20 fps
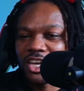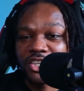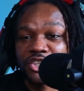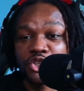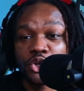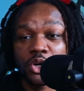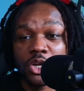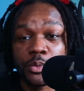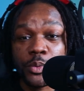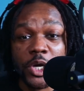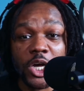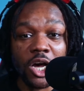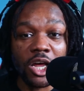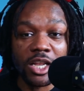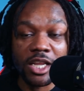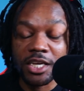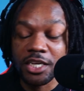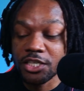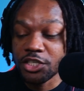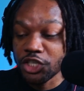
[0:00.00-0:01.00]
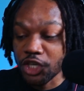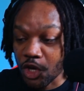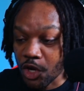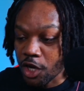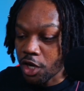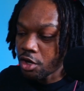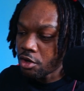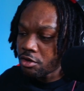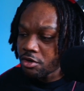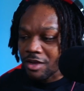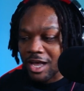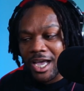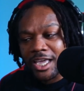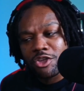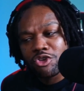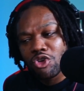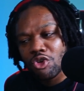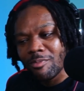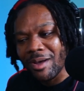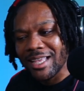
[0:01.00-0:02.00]
her shorty, we call her John. Hold on, how
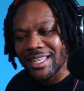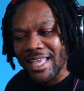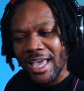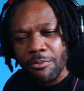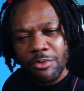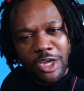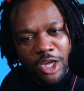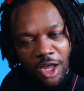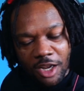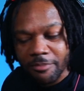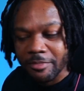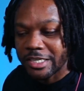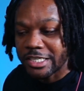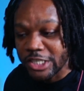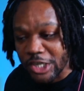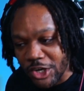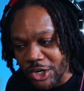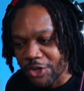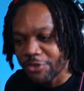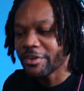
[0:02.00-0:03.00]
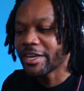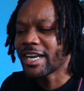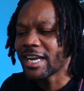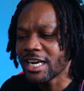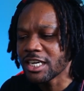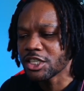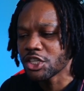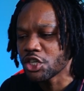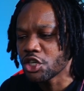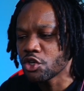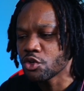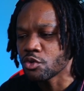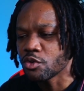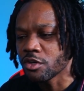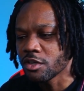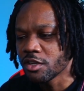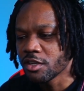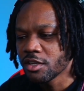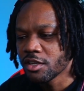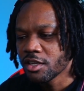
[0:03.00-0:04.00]
you know about that? We call him a John over here too.
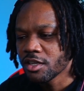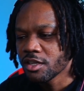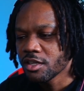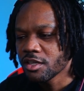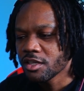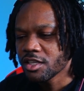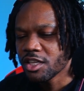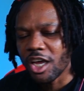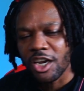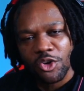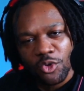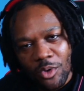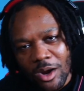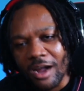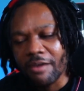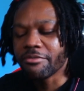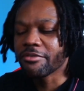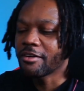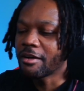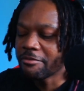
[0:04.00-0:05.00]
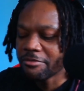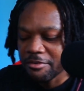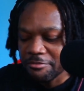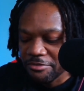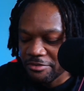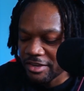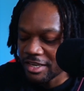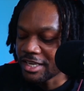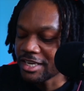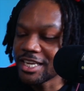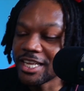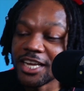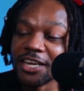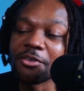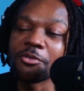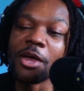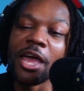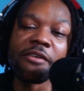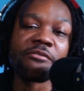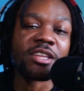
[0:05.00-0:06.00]
Y'all know where I'm from. I'm from Philly. Nigga.
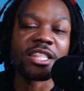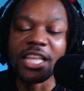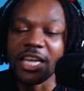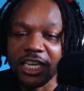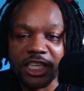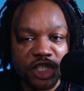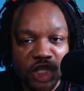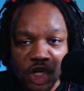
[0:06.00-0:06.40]
Everything a